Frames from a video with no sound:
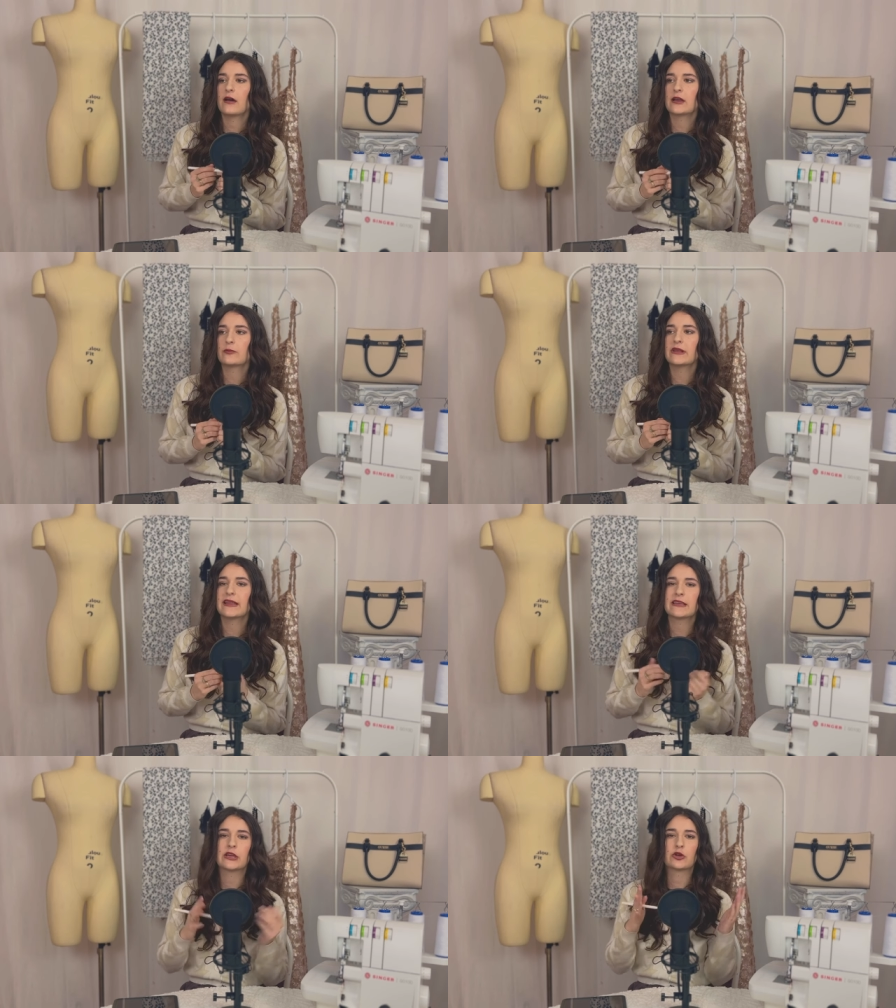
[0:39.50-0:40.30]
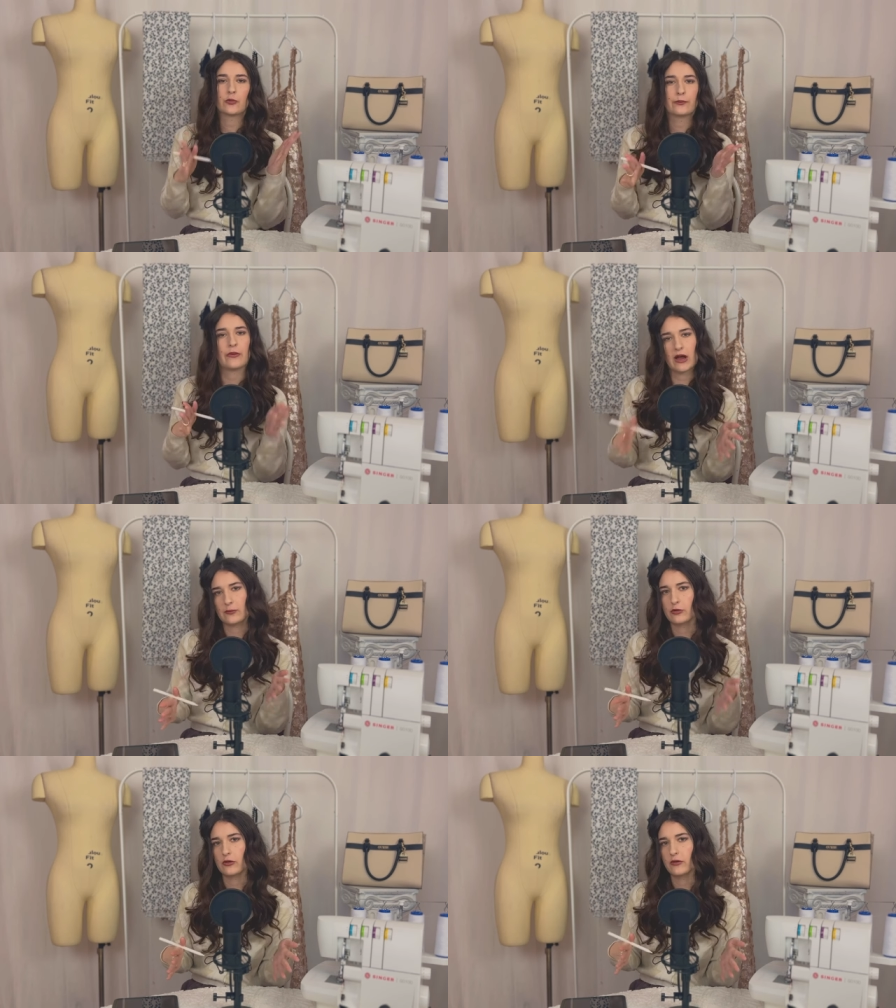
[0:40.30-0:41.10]
It'll be like your
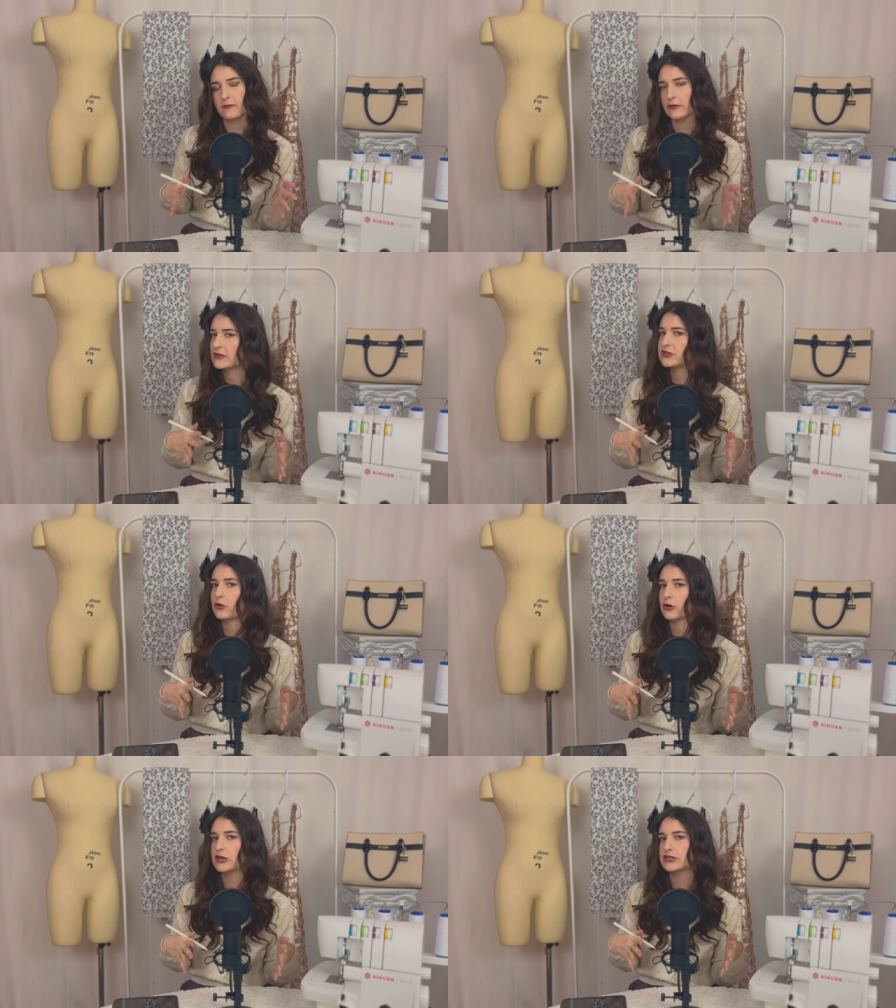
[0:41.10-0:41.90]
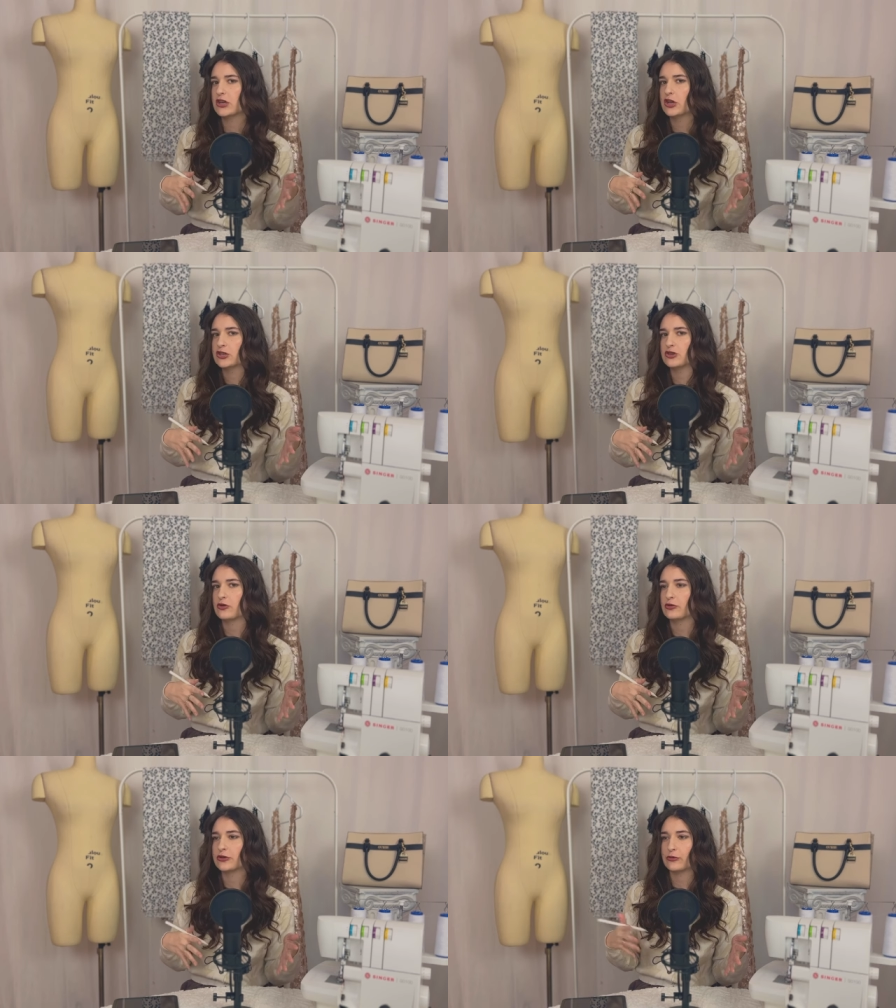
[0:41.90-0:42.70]
Bible for this course,
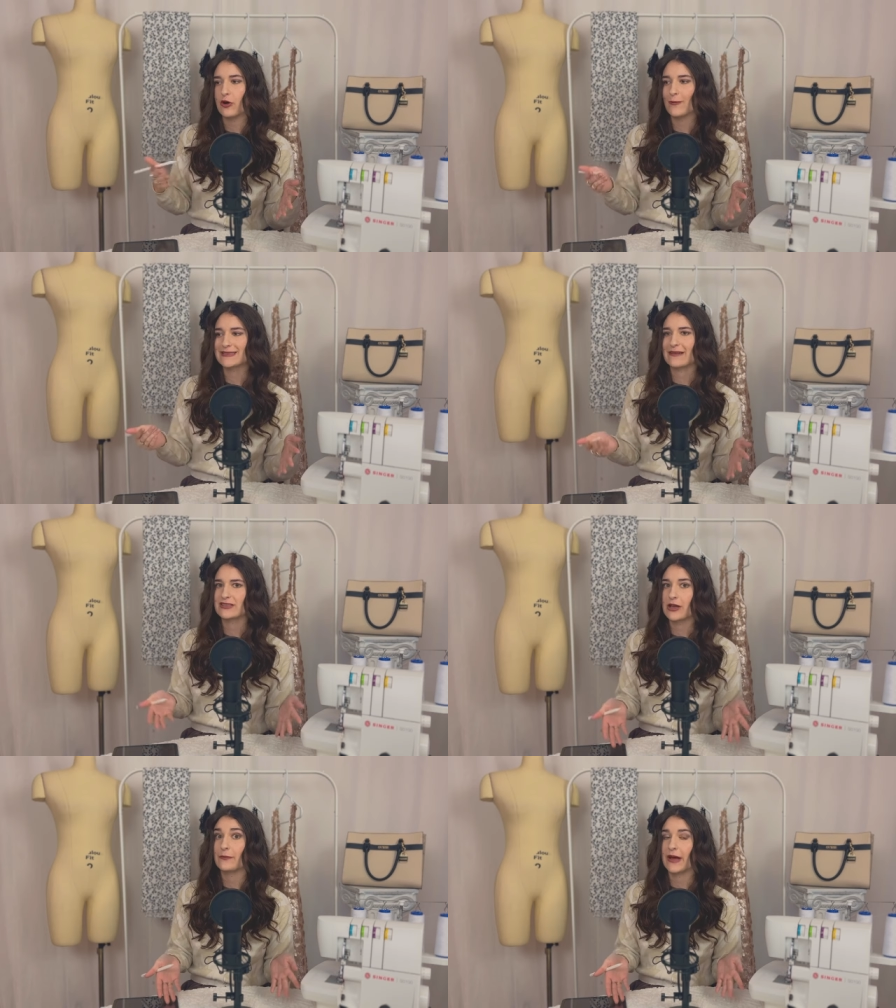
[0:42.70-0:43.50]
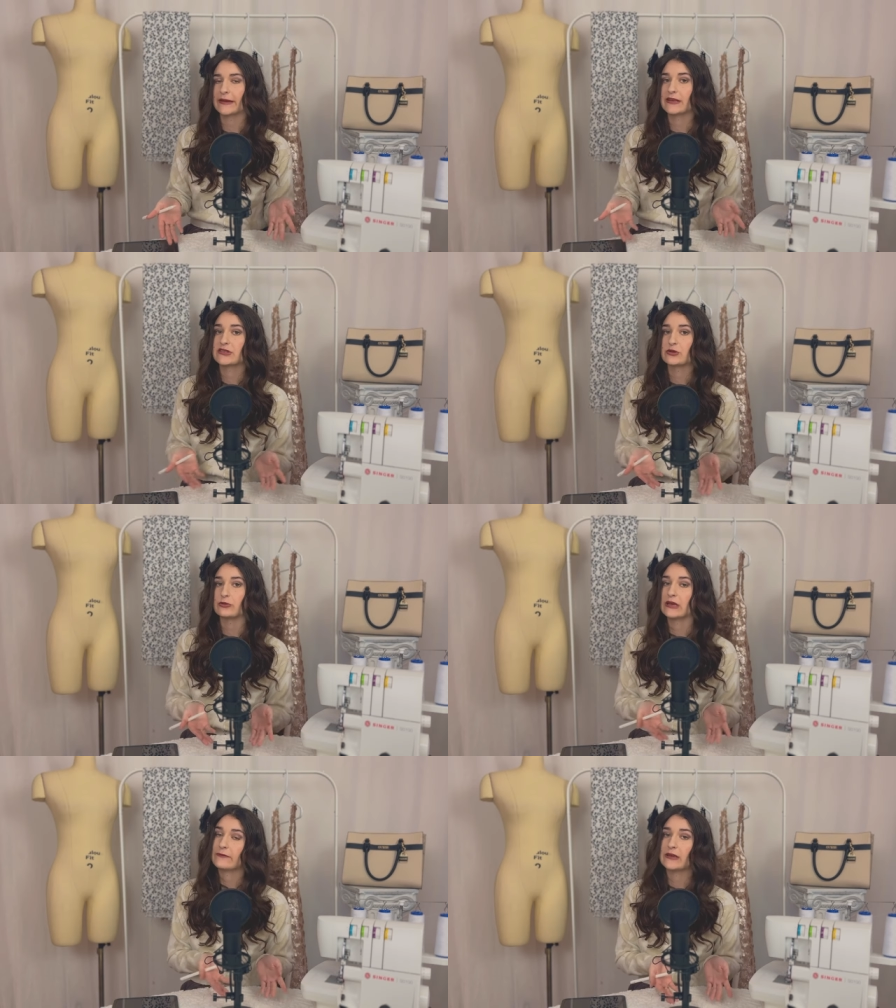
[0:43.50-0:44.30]
so you don't always have to come back
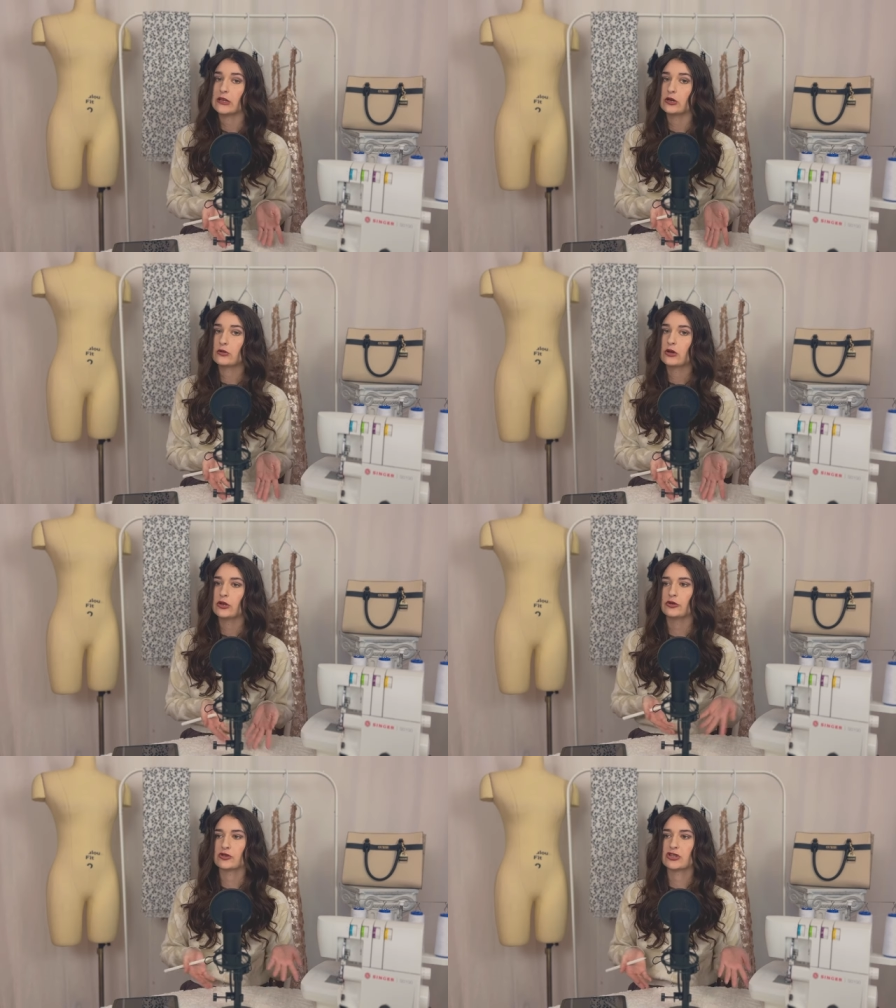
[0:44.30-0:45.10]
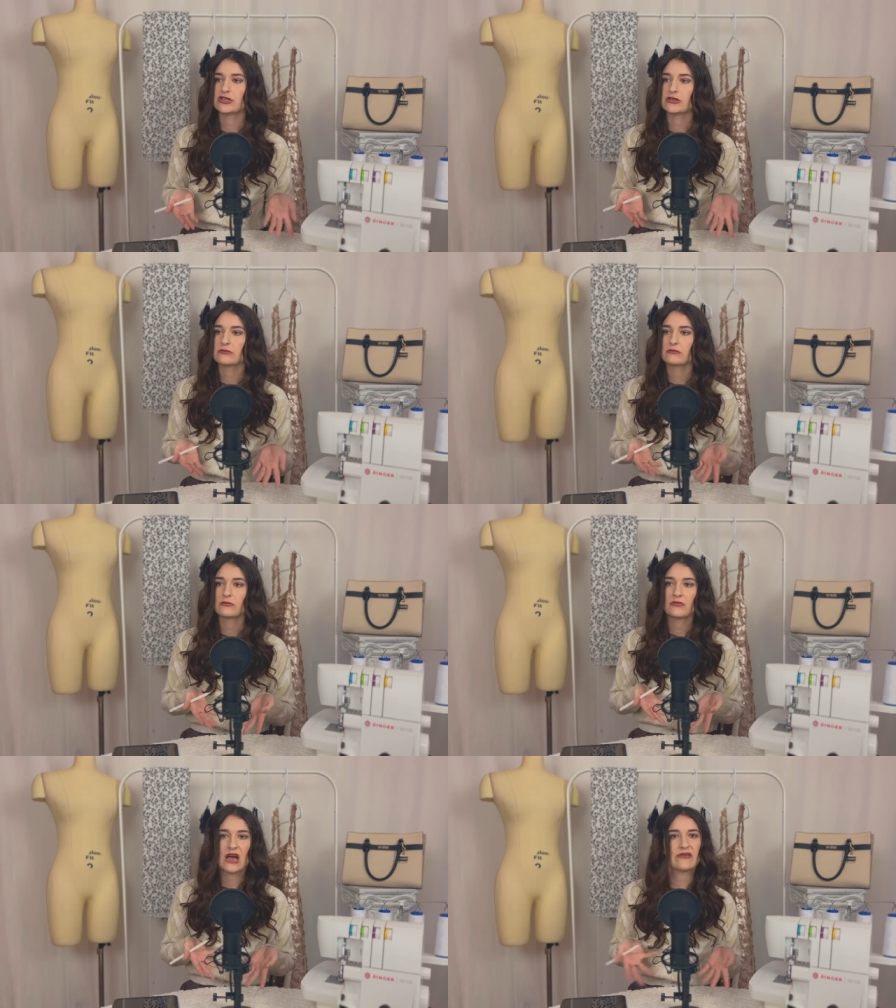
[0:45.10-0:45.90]
to a video. You'll just
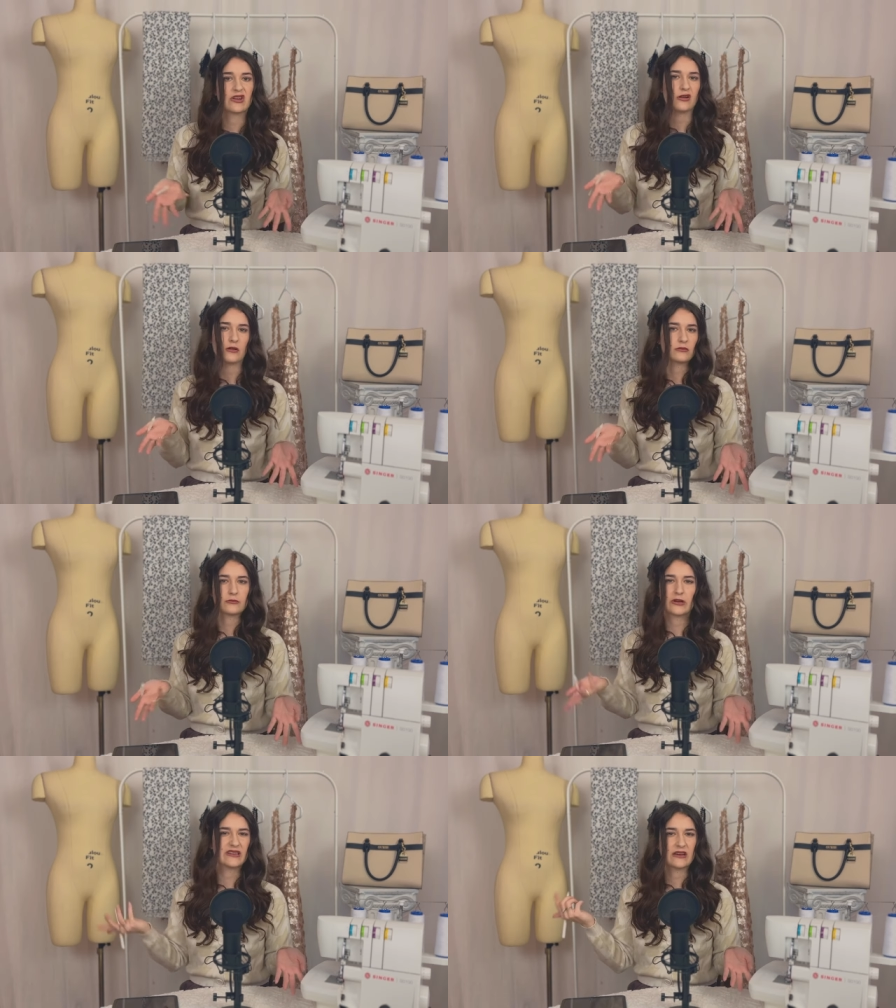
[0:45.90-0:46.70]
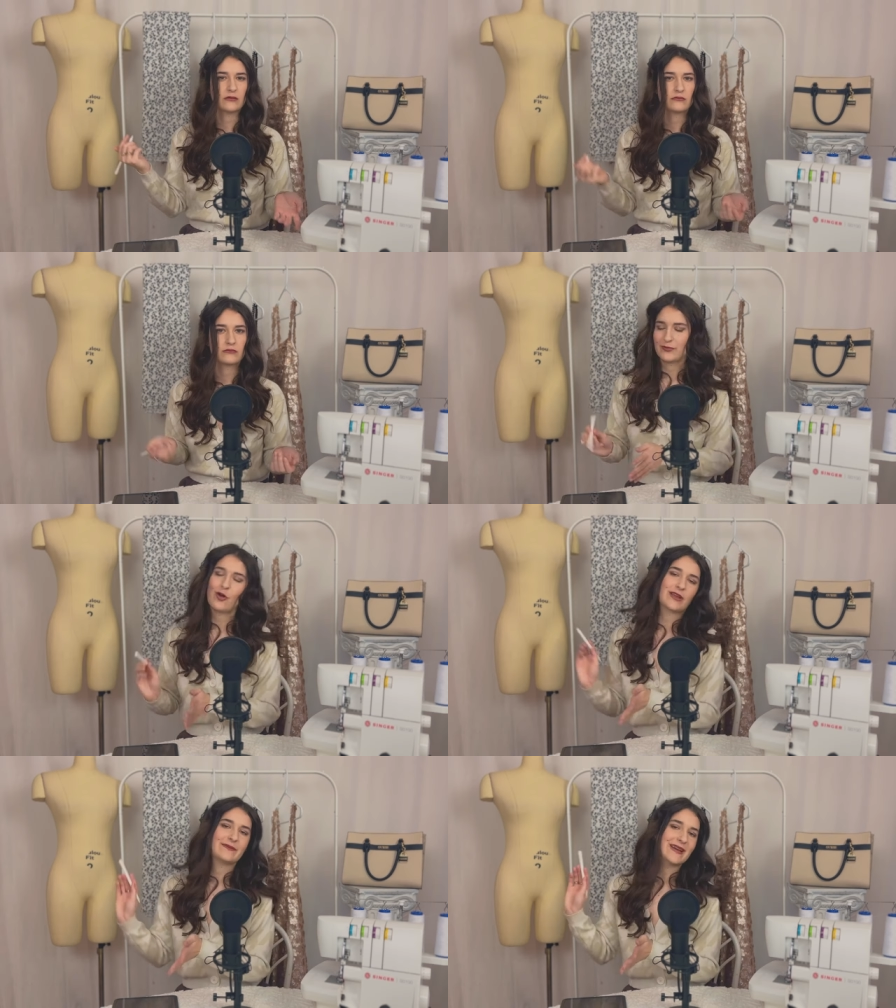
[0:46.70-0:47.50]
have it all written down.
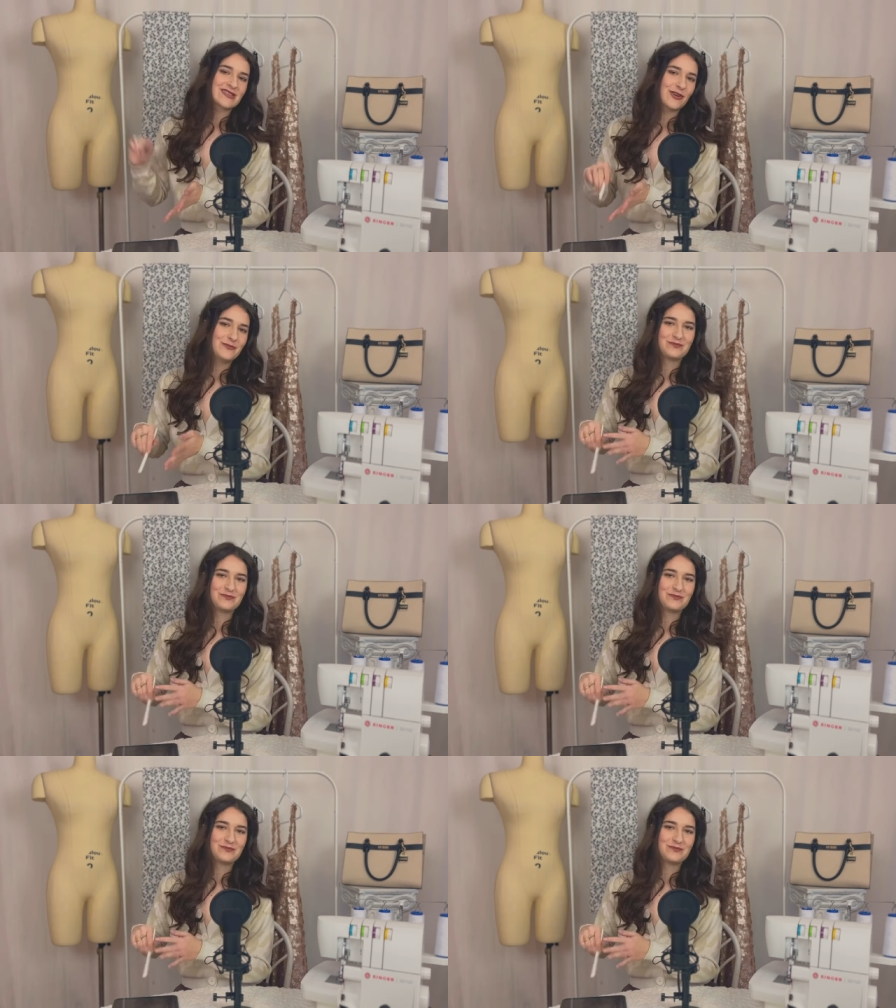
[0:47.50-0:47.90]
Okay, that's all.